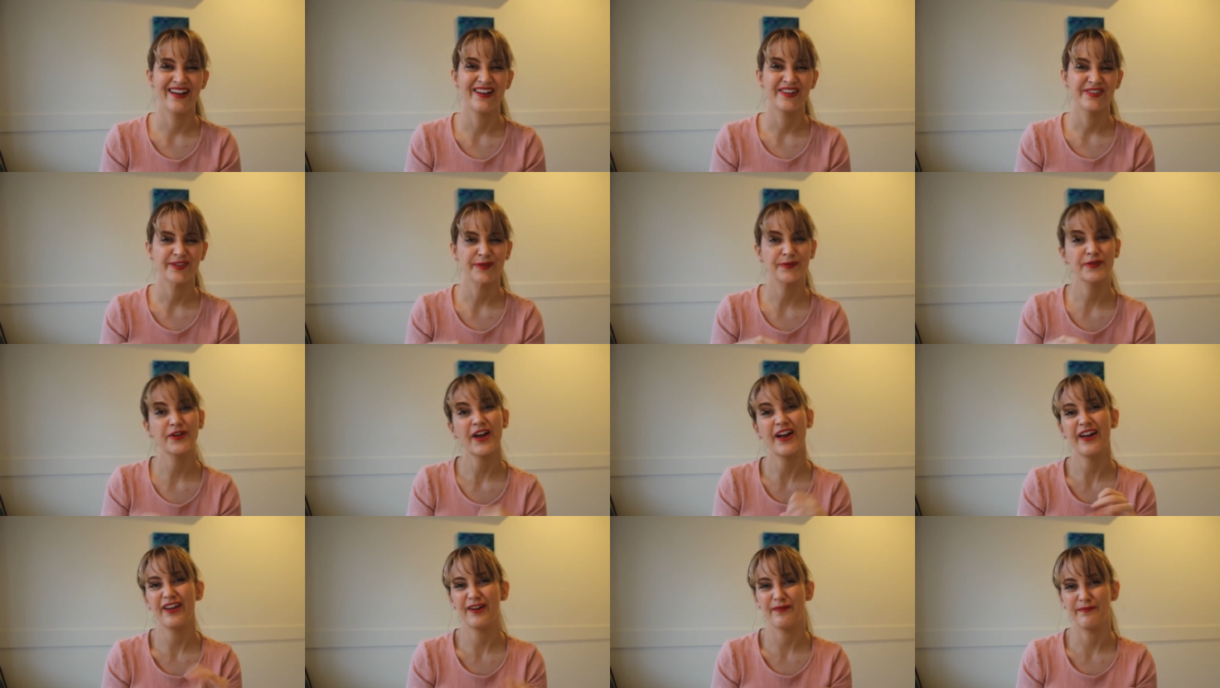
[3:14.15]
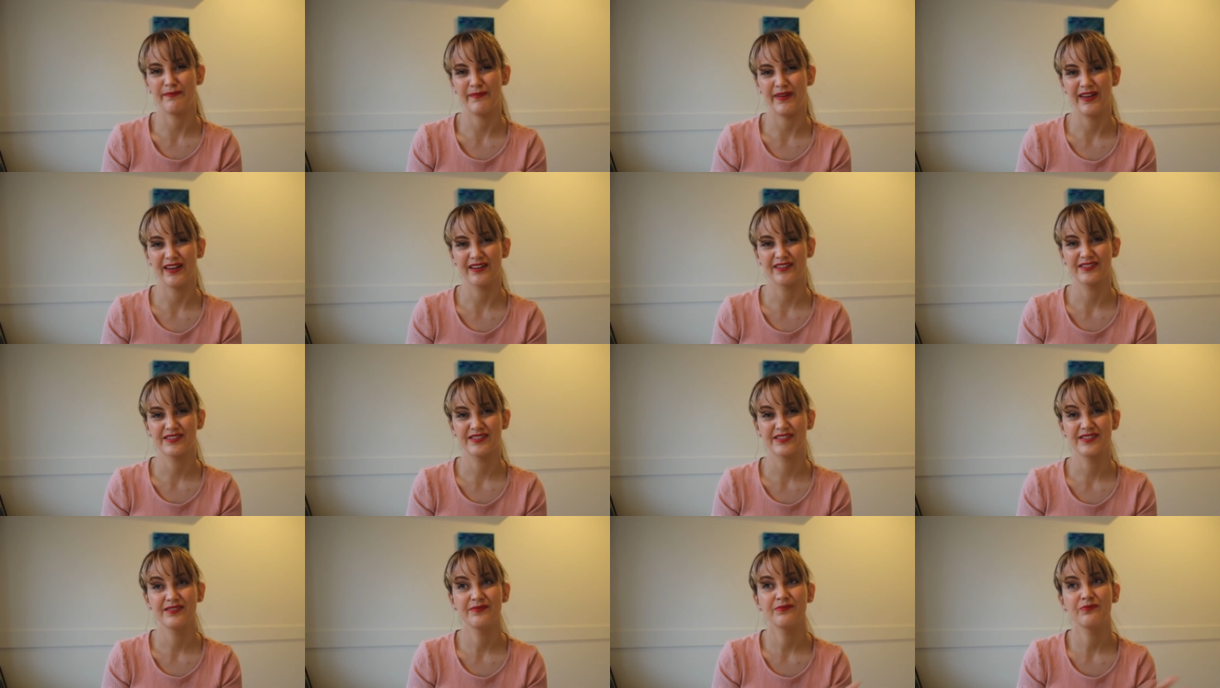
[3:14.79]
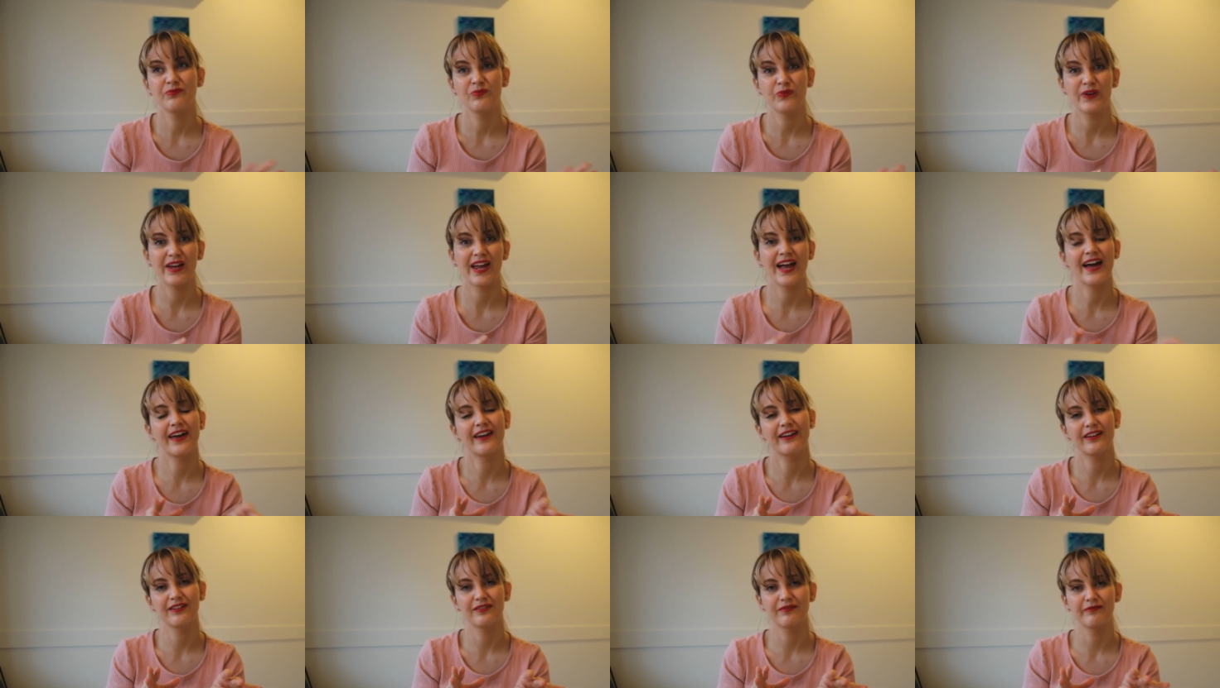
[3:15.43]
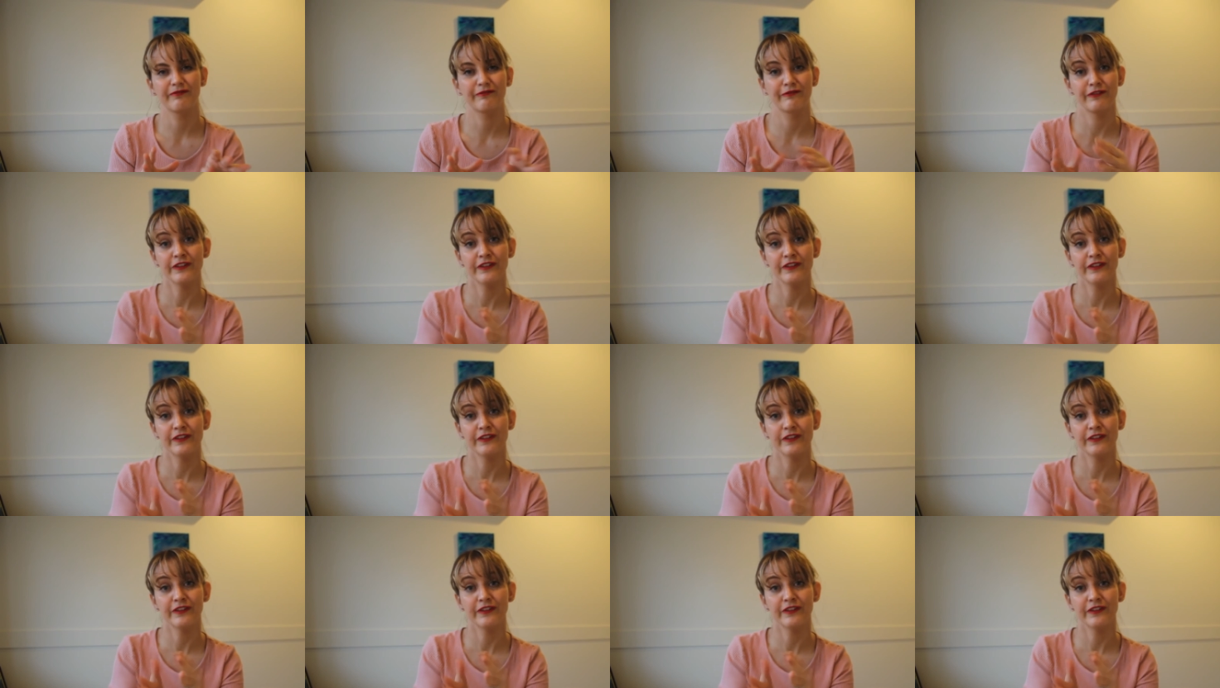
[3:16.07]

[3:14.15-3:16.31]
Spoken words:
So it was kind of mixed. We had it,